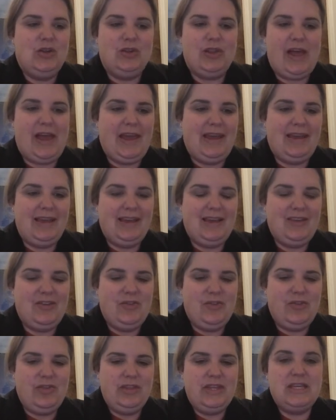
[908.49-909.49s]
like
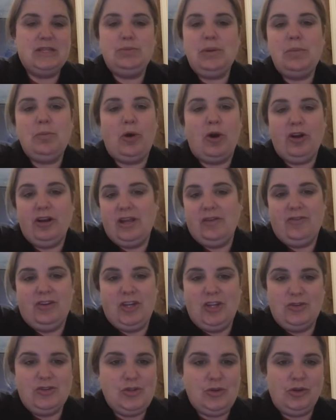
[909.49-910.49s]
these people aren't
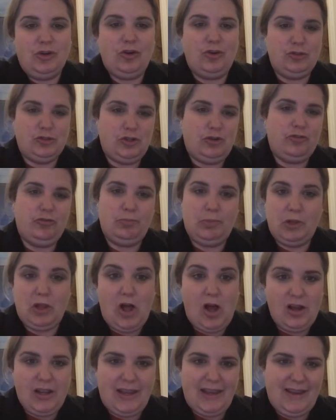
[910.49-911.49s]
even used to a culture of
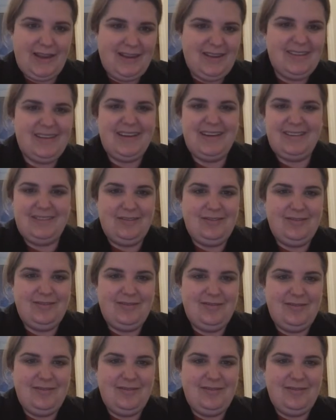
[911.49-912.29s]
belonging. And,